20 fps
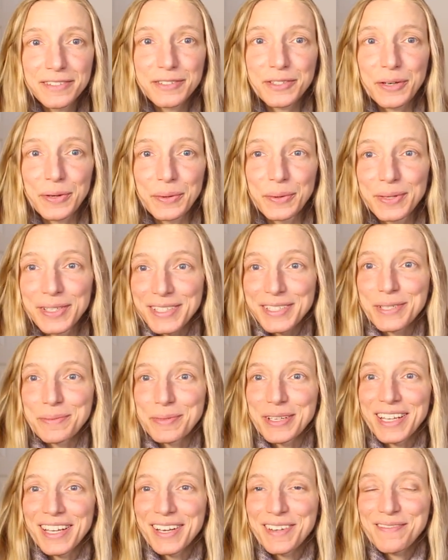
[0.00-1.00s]
so it should
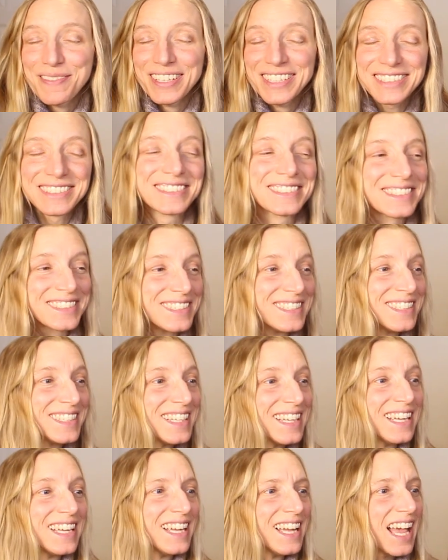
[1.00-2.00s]
be kind of fun.
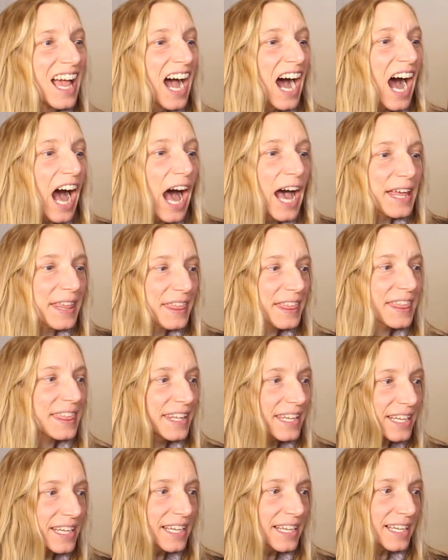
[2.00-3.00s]
I
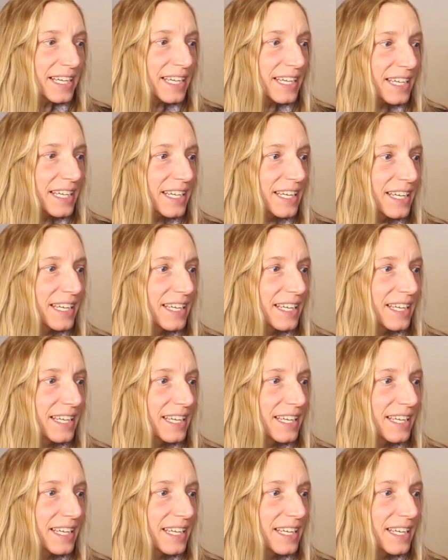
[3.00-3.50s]
think